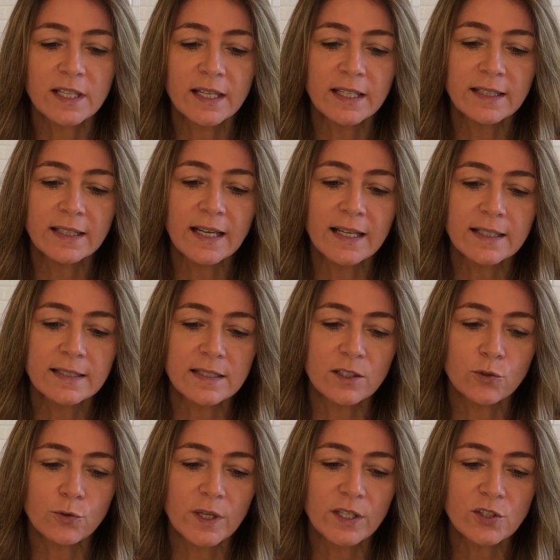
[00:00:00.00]
and in that
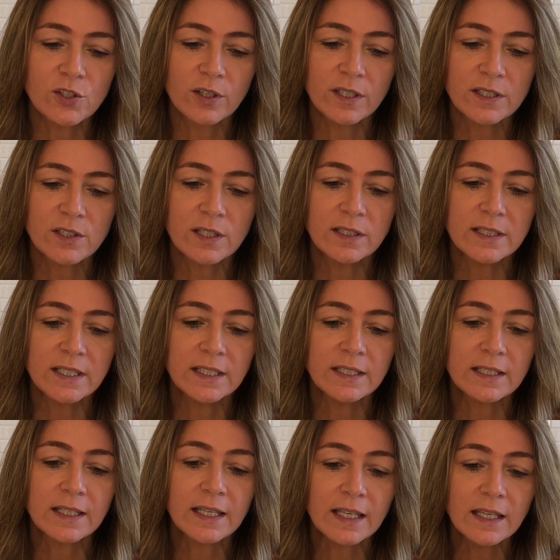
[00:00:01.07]
situation is
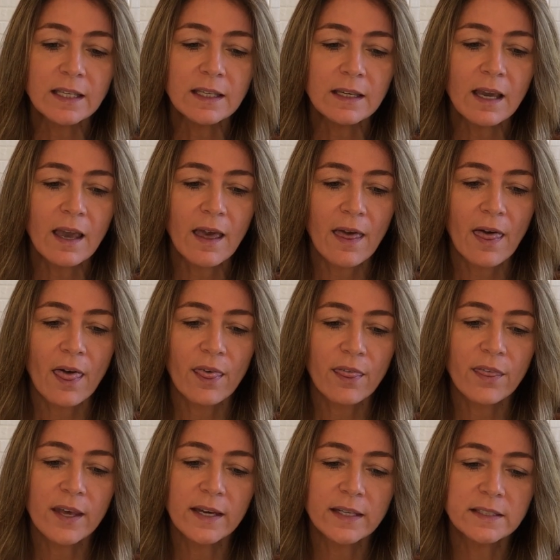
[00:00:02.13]
indeed key
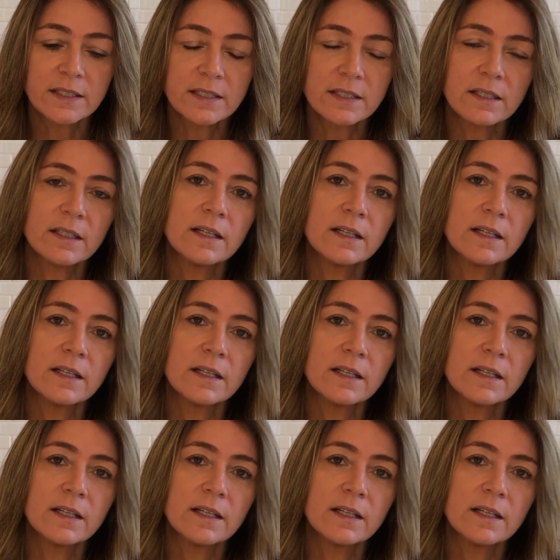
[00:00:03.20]
that